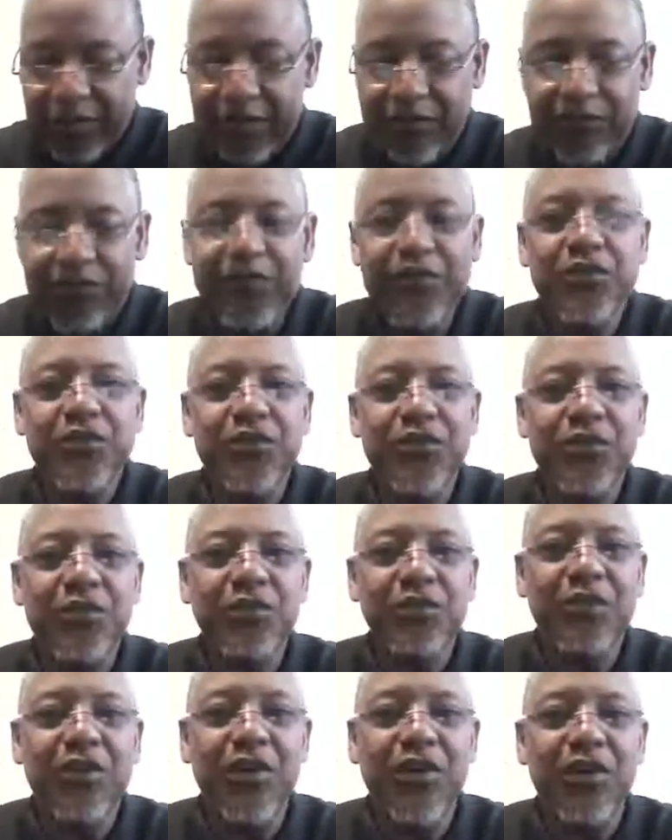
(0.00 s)
Fisher
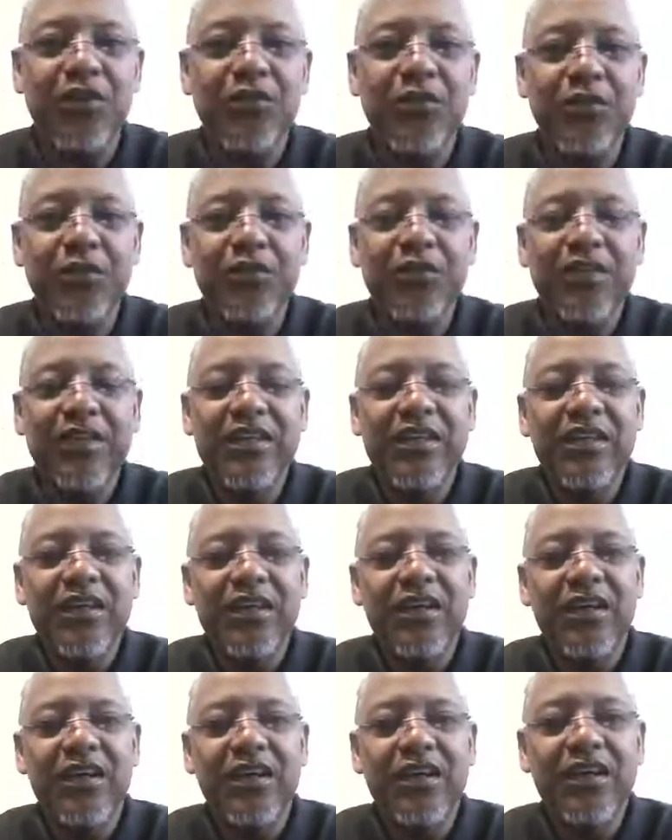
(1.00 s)
would offer,
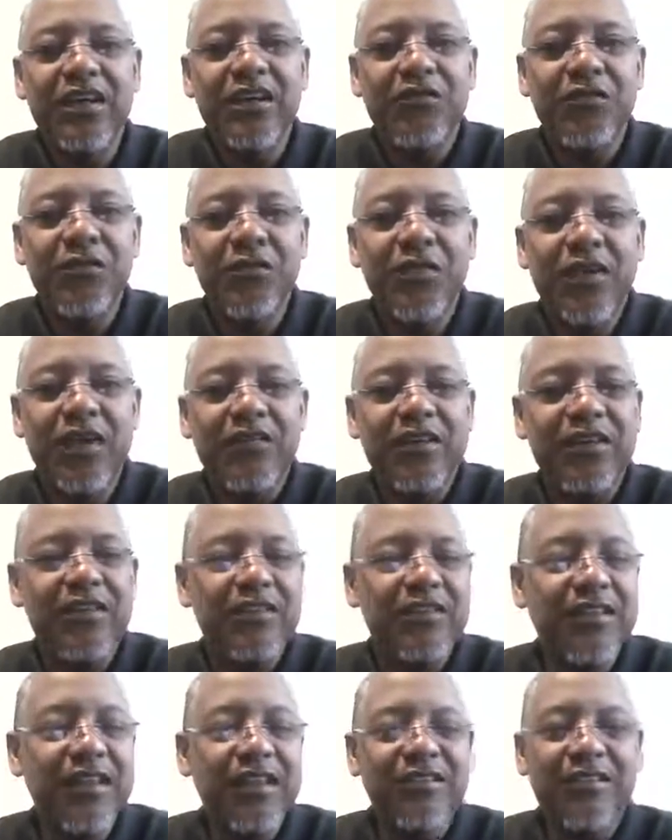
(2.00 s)
if you have
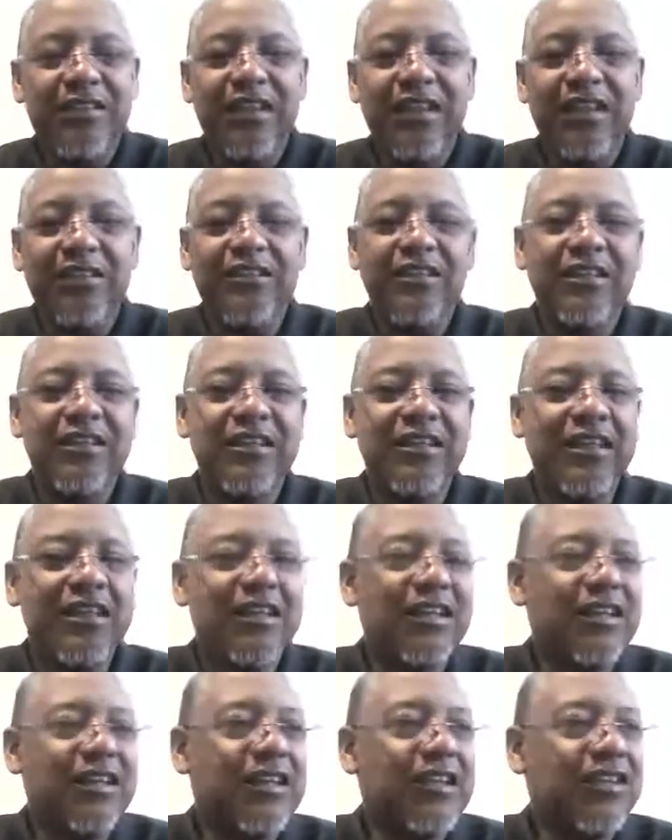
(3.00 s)
$100,000 in
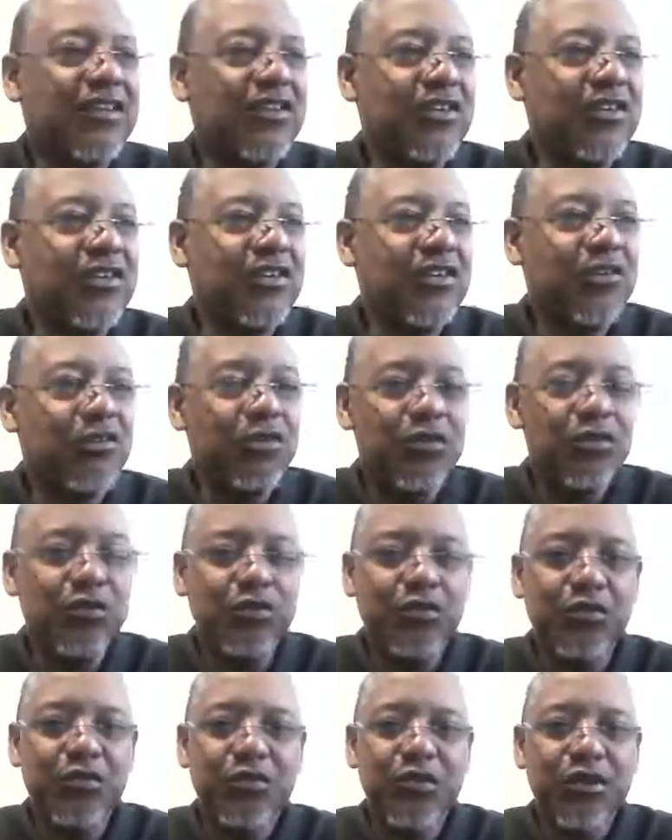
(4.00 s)
and you
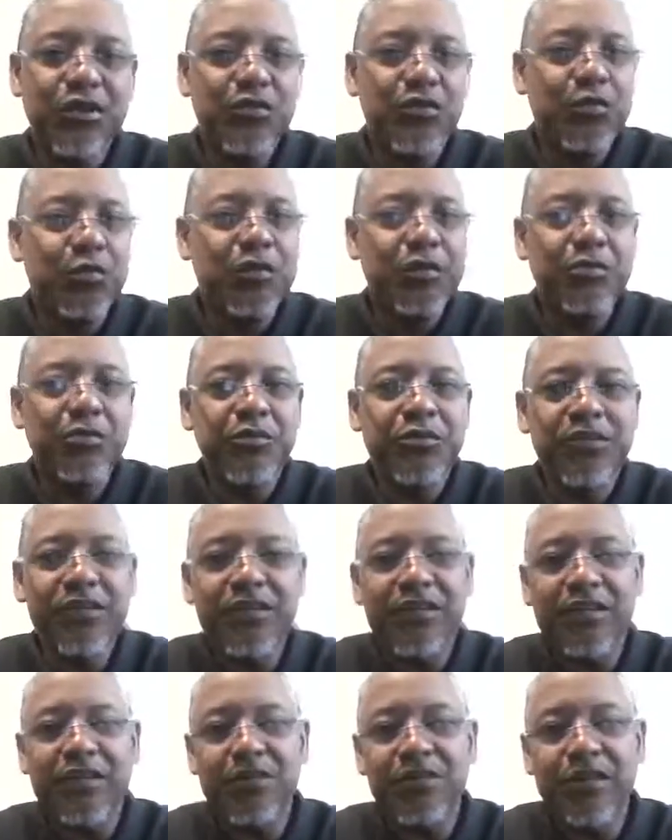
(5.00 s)
lose
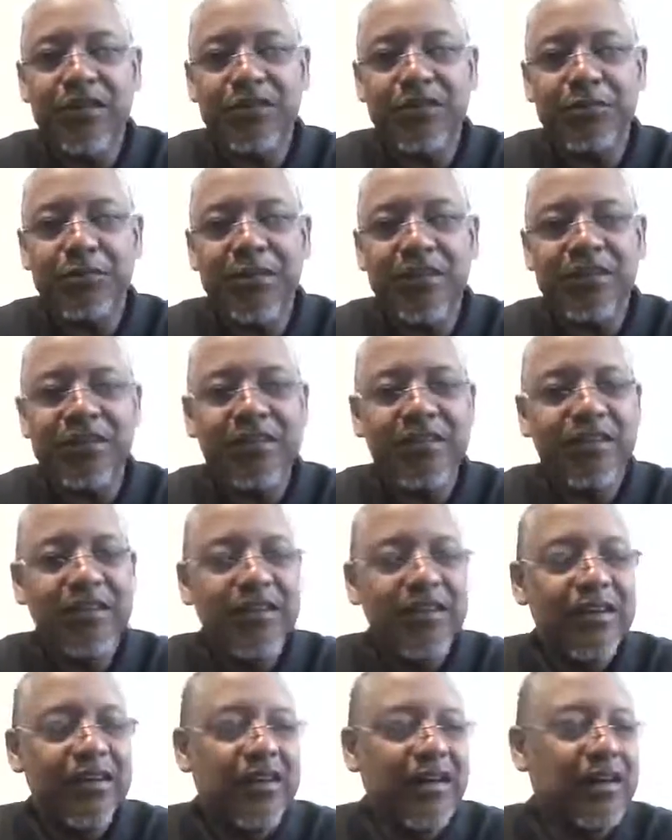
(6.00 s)
20% in investments,
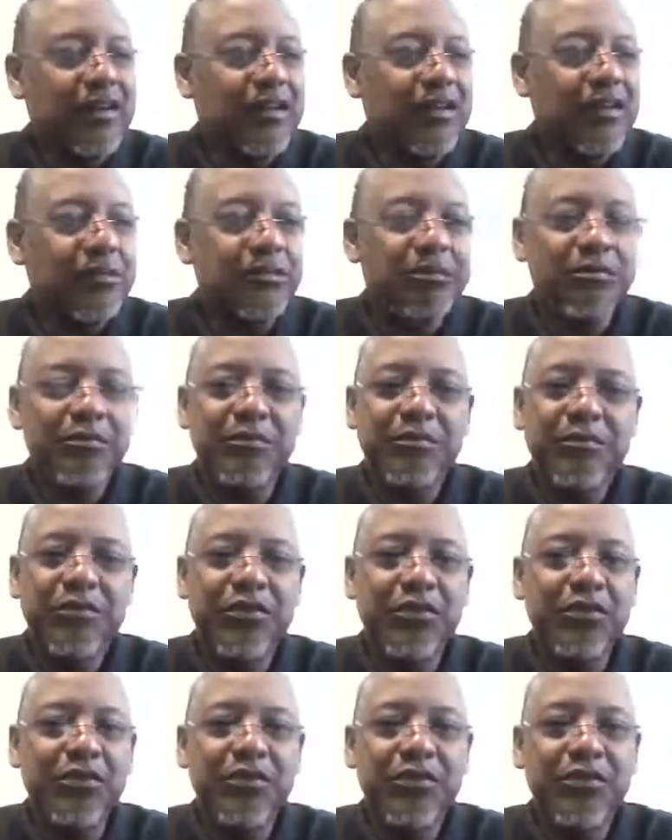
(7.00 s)

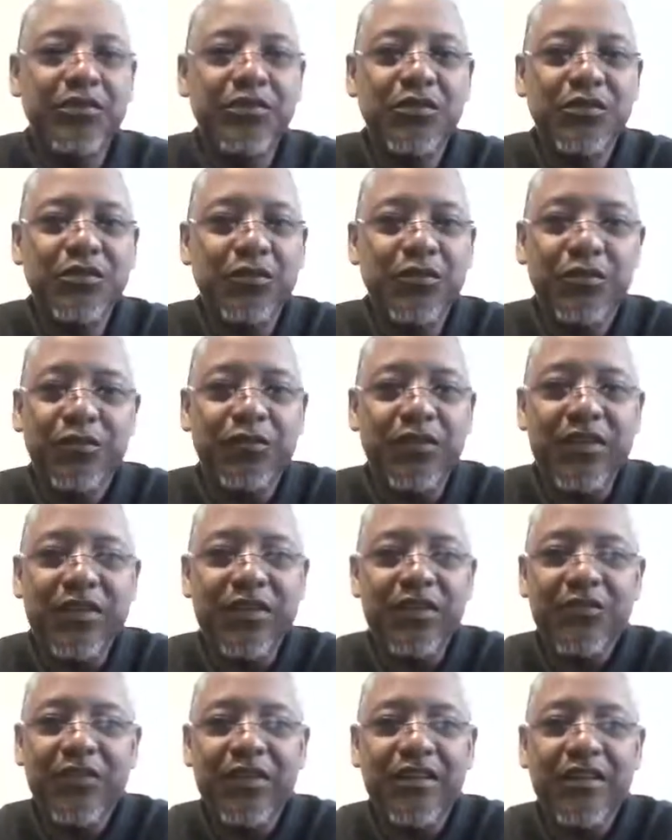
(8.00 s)
you
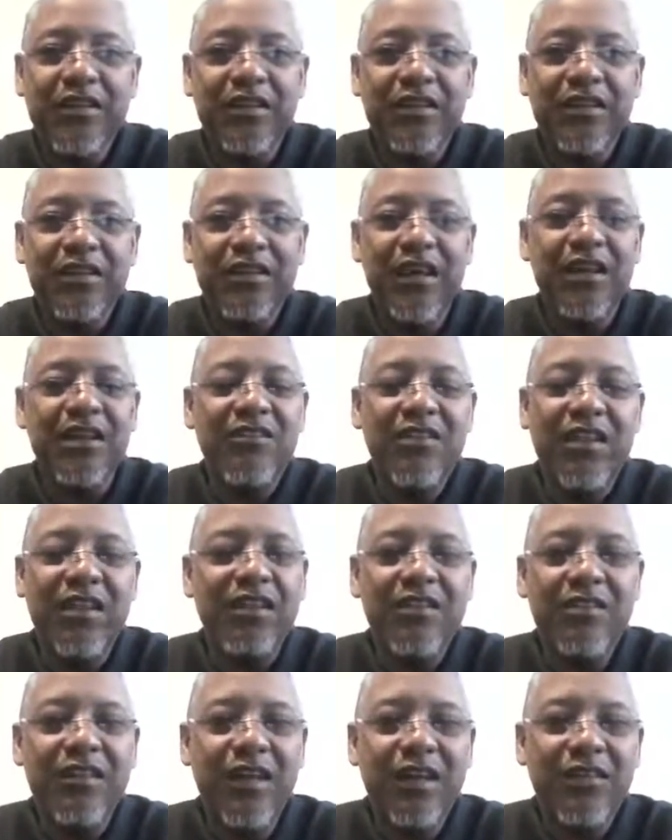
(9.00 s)
effectively have
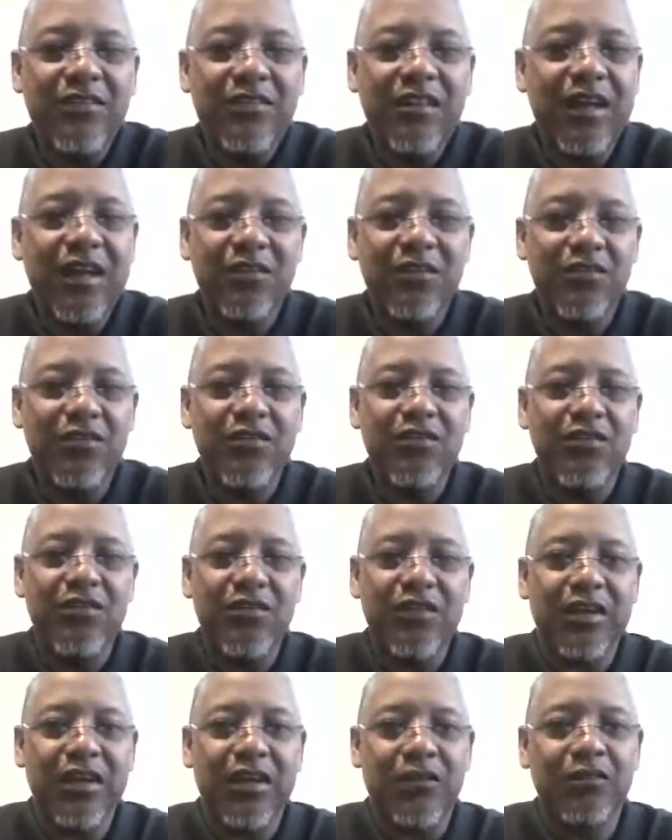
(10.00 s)
$80,000 in your
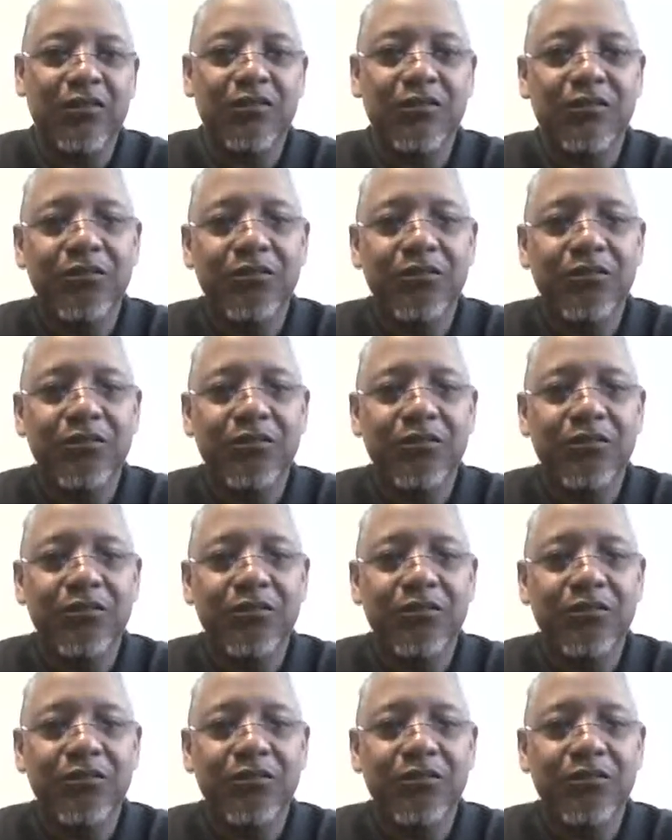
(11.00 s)
account.